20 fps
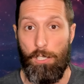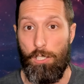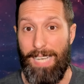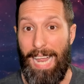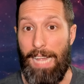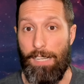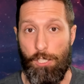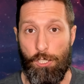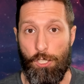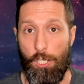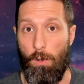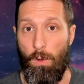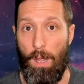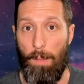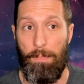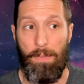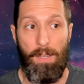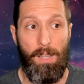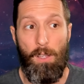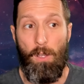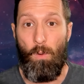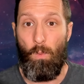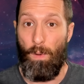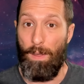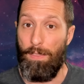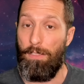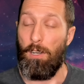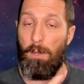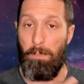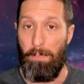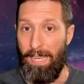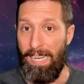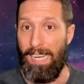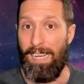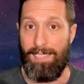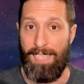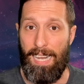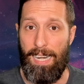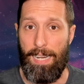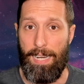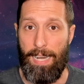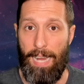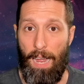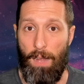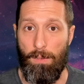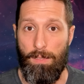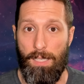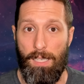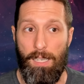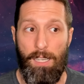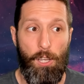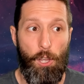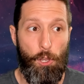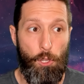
stats show up with your PSN account,